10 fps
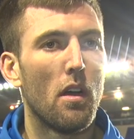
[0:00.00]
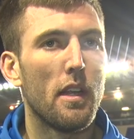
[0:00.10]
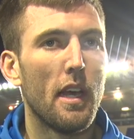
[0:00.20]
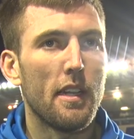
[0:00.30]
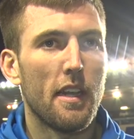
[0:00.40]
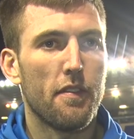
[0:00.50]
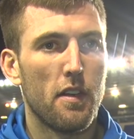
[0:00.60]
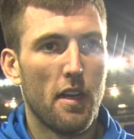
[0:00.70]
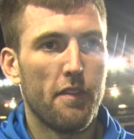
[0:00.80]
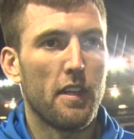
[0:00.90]
Yeah,
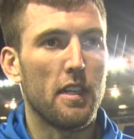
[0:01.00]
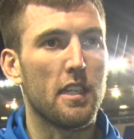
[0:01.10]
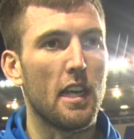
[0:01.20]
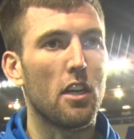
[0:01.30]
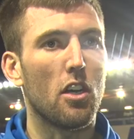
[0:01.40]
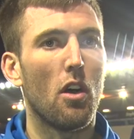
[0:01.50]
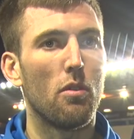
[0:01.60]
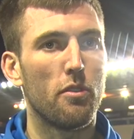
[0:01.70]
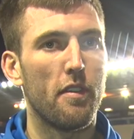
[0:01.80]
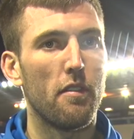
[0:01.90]
definitely. I think the second goal
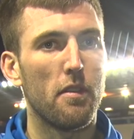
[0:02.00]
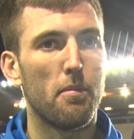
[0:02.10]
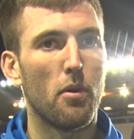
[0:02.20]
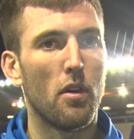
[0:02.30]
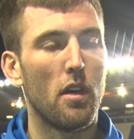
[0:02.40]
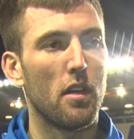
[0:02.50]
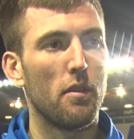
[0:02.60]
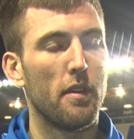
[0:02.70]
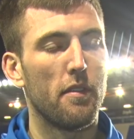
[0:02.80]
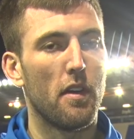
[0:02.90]
was very important
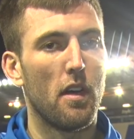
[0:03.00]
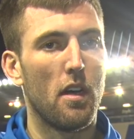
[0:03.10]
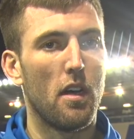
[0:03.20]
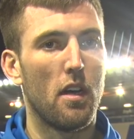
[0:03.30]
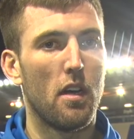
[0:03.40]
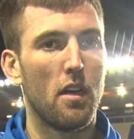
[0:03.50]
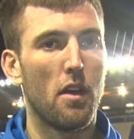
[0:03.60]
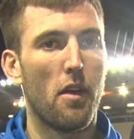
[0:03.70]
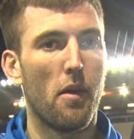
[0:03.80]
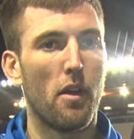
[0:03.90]
with
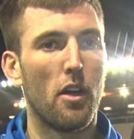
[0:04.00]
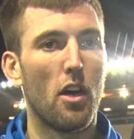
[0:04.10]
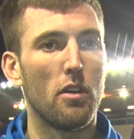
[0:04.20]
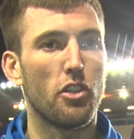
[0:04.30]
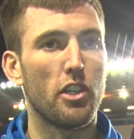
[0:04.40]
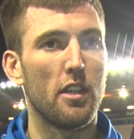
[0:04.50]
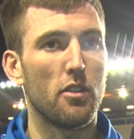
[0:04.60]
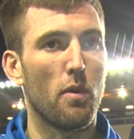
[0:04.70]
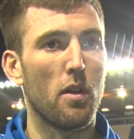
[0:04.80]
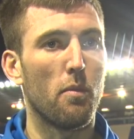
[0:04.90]
Lyle's
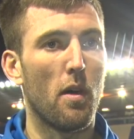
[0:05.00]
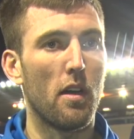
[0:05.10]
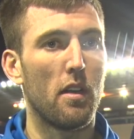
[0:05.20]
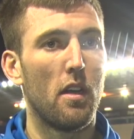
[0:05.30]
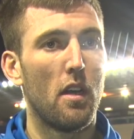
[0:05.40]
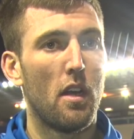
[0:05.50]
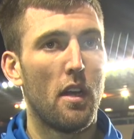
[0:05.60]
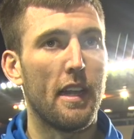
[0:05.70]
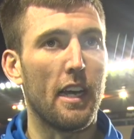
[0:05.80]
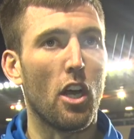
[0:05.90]
chance,
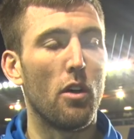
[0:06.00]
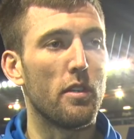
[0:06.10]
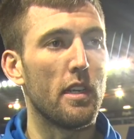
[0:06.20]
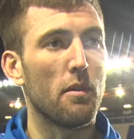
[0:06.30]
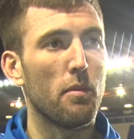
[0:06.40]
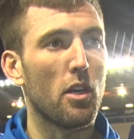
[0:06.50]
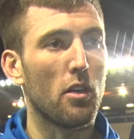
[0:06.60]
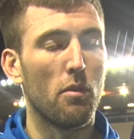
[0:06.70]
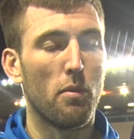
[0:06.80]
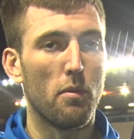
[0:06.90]
1-on-1. That goes in and
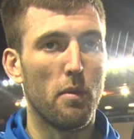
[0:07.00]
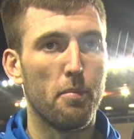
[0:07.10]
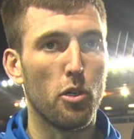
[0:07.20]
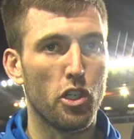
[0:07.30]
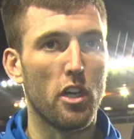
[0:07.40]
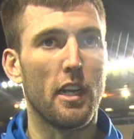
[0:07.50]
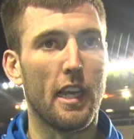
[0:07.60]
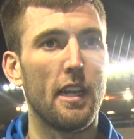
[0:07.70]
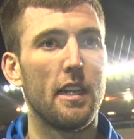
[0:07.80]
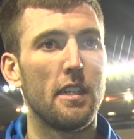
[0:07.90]
we push on
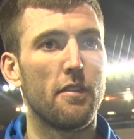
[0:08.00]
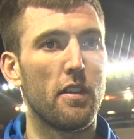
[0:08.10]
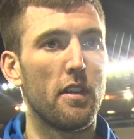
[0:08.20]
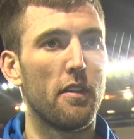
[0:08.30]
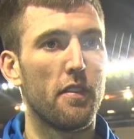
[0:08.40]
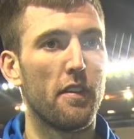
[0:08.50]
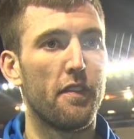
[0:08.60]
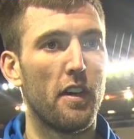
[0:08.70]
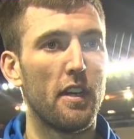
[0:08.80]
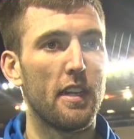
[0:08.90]
again then for the
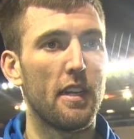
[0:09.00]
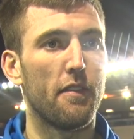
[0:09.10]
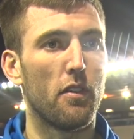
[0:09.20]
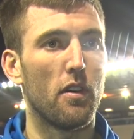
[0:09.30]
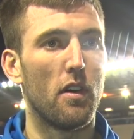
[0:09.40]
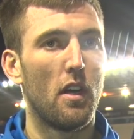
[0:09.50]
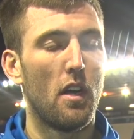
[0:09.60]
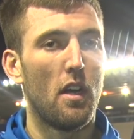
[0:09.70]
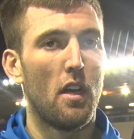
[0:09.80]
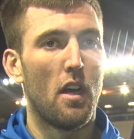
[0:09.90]
third, and I thought
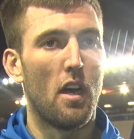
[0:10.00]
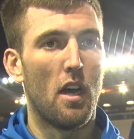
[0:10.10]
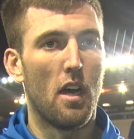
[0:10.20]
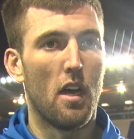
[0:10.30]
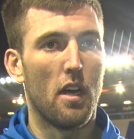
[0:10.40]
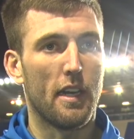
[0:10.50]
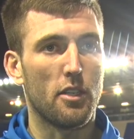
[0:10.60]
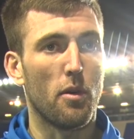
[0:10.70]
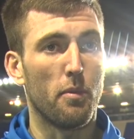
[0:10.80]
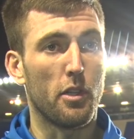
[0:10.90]
that's
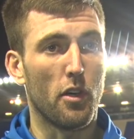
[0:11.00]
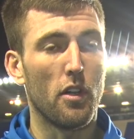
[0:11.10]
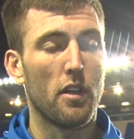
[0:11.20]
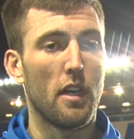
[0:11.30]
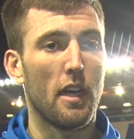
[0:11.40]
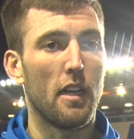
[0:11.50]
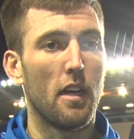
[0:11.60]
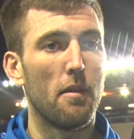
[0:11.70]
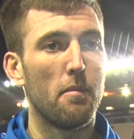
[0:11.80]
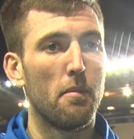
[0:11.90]
what we've done.
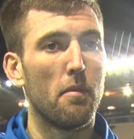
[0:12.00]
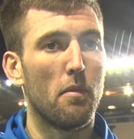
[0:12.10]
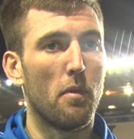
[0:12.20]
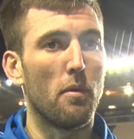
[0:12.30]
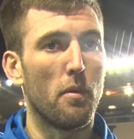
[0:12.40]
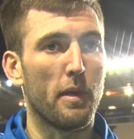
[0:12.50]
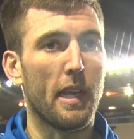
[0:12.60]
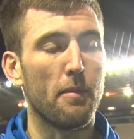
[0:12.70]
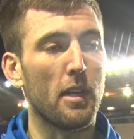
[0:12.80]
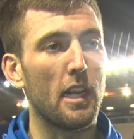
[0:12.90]
And we
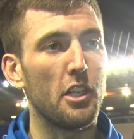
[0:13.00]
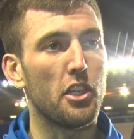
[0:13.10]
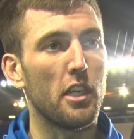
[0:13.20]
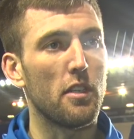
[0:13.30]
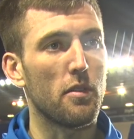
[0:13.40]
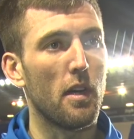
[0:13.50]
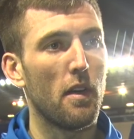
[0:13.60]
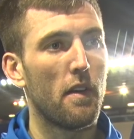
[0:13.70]
kept the clean sheet as well.